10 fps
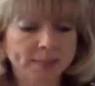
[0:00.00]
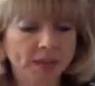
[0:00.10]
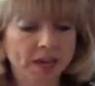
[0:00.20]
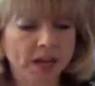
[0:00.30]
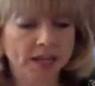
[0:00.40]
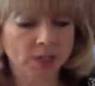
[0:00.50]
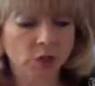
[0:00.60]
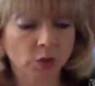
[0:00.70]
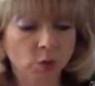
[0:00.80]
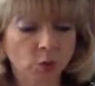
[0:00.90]
behind
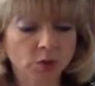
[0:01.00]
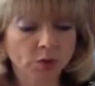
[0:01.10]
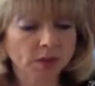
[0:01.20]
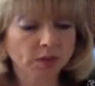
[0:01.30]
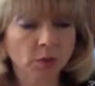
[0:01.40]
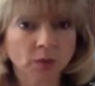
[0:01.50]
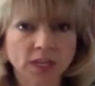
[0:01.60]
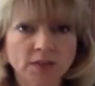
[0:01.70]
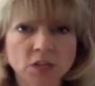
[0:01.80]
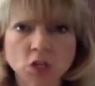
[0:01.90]
her, wondering if he would
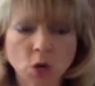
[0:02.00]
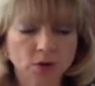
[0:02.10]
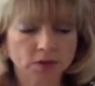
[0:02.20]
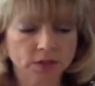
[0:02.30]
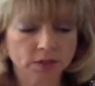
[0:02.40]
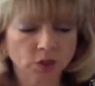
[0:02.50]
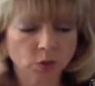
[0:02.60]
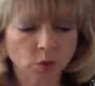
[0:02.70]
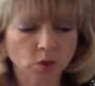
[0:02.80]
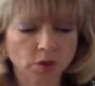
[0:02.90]
even notice if
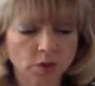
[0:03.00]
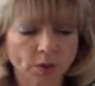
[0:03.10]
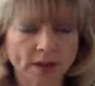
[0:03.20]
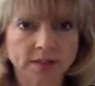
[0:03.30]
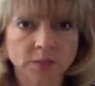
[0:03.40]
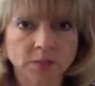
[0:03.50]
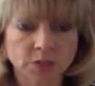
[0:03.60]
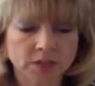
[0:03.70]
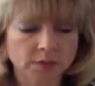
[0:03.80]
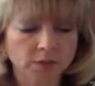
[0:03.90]
she whirled around and
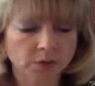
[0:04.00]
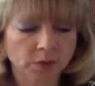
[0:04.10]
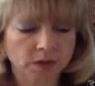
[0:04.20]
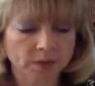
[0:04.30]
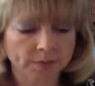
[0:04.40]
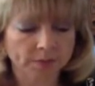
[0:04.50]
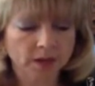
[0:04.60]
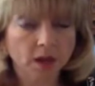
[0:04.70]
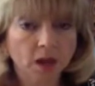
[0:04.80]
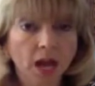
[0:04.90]
sprinted for freedom.
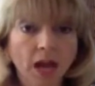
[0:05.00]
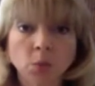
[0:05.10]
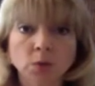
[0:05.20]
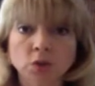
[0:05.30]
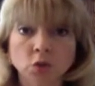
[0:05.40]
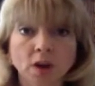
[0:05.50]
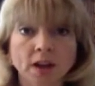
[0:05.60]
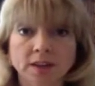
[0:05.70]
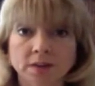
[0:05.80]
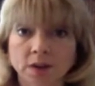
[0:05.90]
"I wouldn't
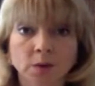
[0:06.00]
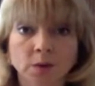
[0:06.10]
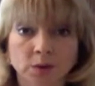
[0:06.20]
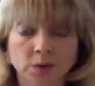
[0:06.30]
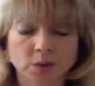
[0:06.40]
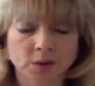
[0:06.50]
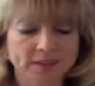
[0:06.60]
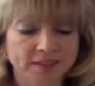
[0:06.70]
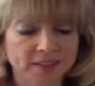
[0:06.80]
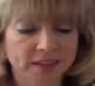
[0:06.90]
try it if I were you," he
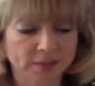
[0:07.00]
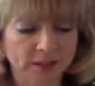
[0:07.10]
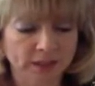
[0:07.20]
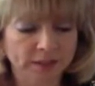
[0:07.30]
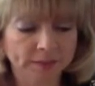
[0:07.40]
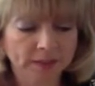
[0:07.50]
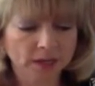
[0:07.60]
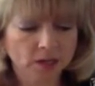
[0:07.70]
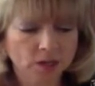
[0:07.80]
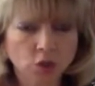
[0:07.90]
said evenly.
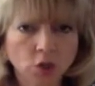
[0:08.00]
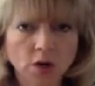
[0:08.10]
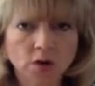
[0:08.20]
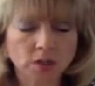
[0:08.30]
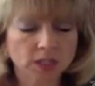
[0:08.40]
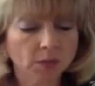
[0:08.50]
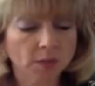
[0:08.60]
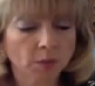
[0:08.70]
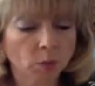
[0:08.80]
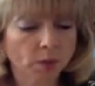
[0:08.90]
Startled,
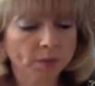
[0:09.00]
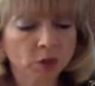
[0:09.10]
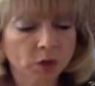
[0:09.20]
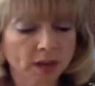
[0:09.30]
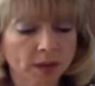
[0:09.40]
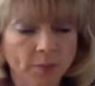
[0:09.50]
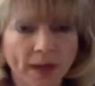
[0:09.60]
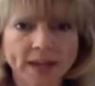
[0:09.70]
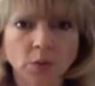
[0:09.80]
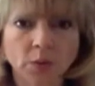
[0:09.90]
Emma whipped her head
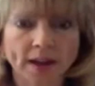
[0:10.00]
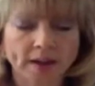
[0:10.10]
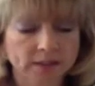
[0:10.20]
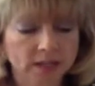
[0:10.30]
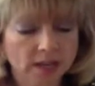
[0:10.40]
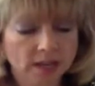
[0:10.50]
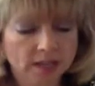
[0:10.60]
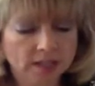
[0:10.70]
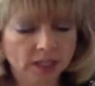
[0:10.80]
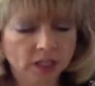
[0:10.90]
back around.
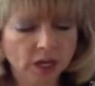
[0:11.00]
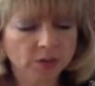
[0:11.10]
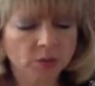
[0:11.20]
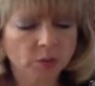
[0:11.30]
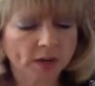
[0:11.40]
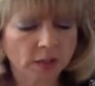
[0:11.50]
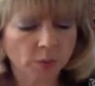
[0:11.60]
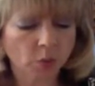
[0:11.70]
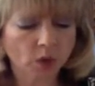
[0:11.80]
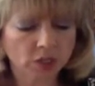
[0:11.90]
Sinclair was running a
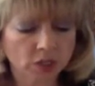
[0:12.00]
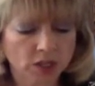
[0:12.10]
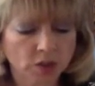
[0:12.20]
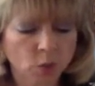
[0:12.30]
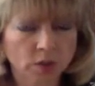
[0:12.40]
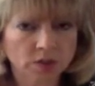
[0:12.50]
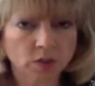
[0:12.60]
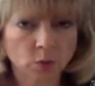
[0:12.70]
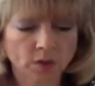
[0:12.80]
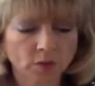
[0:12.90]
brush down the horse's
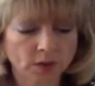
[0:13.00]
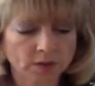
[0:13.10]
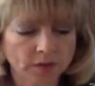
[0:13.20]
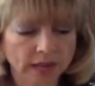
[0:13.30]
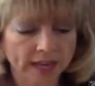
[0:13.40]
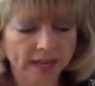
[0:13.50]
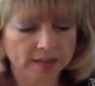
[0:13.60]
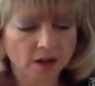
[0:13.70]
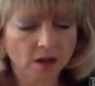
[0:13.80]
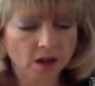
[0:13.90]
quivering
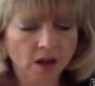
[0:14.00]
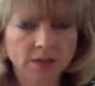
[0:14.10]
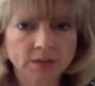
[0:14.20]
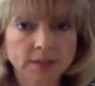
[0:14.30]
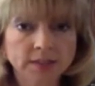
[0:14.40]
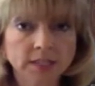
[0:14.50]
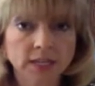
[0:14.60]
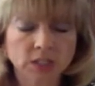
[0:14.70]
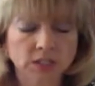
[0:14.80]
flanks, all of his attention